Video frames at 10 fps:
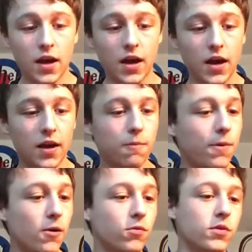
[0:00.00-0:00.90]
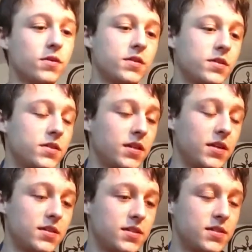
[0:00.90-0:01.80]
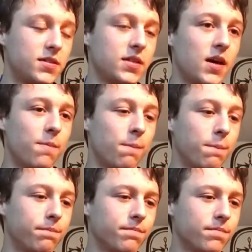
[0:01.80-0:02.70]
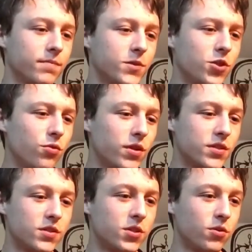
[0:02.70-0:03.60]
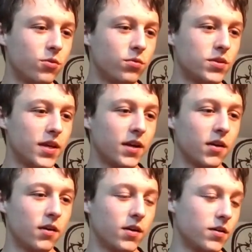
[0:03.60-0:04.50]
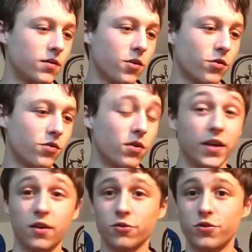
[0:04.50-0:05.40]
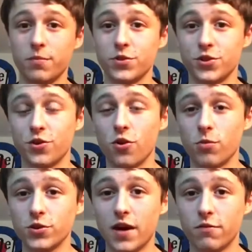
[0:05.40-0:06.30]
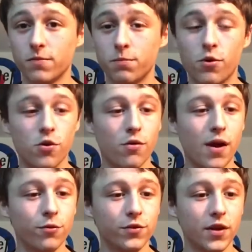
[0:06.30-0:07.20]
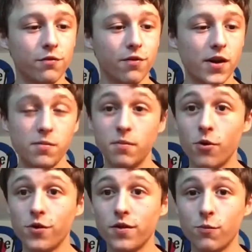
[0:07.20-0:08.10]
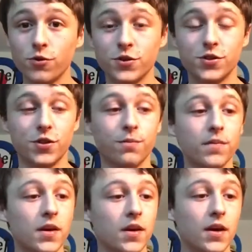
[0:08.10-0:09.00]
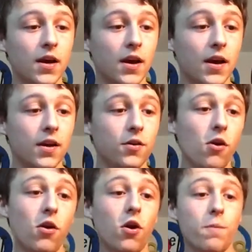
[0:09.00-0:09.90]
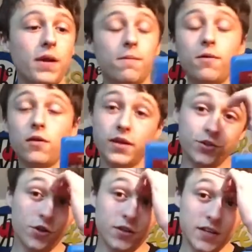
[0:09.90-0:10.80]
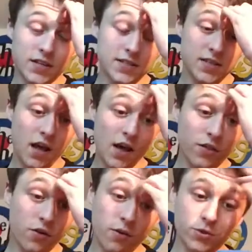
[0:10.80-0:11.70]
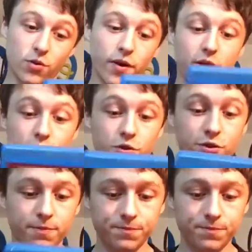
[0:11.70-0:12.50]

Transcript: about these tourists who take a not-so-legal trip to Chernobyl to have a poke around and find a bit more than they wanted to. Not a lot of people enjoyed this. I thought it was quite good.